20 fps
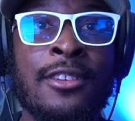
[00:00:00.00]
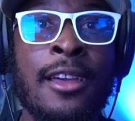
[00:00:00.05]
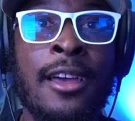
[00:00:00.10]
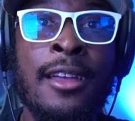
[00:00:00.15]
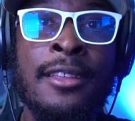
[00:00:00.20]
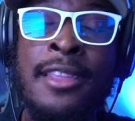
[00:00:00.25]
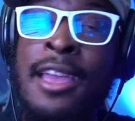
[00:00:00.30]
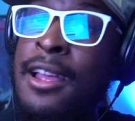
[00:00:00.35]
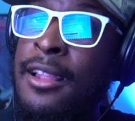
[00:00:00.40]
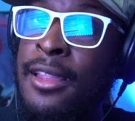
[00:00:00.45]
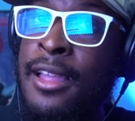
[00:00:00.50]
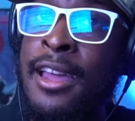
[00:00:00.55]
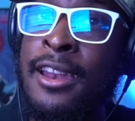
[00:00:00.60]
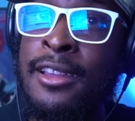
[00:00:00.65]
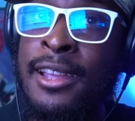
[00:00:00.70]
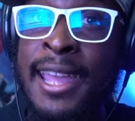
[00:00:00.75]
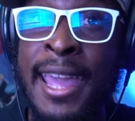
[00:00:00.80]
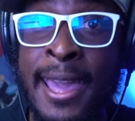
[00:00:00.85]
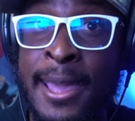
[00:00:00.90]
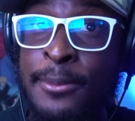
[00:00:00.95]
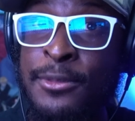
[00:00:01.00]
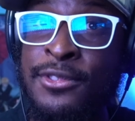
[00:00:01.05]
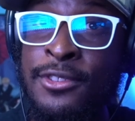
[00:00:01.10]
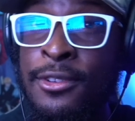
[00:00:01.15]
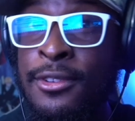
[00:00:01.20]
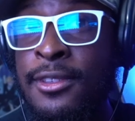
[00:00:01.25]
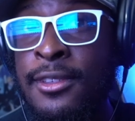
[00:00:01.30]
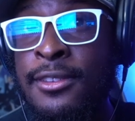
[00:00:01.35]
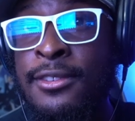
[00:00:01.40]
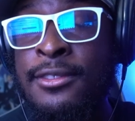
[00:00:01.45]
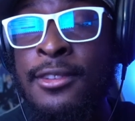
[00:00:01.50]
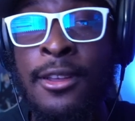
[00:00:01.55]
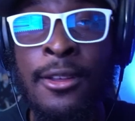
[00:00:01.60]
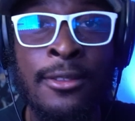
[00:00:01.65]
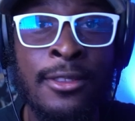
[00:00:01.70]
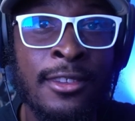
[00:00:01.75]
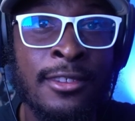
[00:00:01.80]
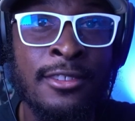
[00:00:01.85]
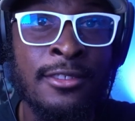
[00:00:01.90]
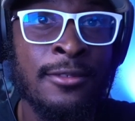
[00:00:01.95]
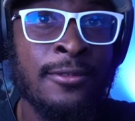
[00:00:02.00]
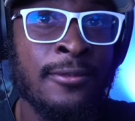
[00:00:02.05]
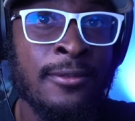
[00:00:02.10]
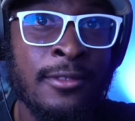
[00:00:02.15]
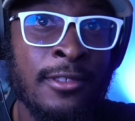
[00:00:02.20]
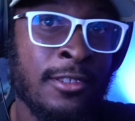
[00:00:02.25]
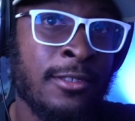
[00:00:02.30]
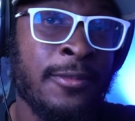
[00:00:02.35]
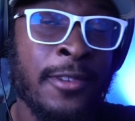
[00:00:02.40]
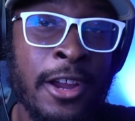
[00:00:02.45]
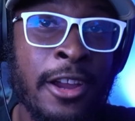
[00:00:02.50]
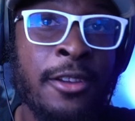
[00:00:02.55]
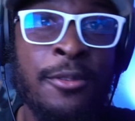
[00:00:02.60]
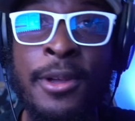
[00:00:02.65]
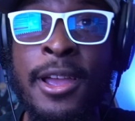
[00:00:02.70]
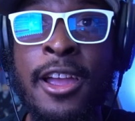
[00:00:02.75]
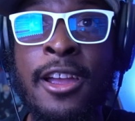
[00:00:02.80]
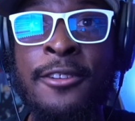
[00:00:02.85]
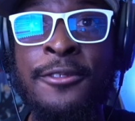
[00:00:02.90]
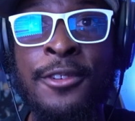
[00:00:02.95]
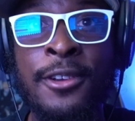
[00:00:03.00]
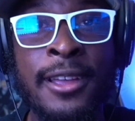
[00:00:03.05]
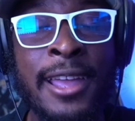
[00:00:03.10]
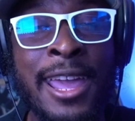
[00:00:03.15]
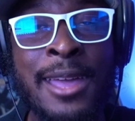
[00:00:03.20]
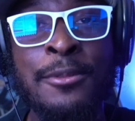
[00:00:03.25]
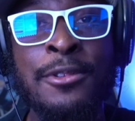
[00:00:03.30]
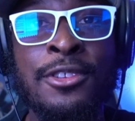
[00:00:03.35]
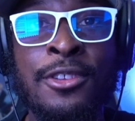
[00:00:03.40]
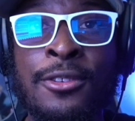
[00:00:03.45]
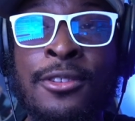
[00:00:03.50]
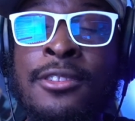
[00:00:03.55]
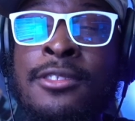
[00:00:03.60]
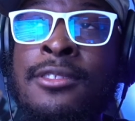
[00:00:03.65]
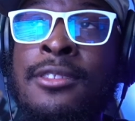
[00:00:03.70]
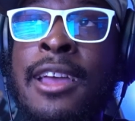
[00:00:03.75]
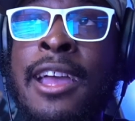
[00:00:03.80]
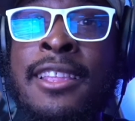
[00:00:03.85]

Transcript: Not a lot of games do this, so this is very rare for a game to do this.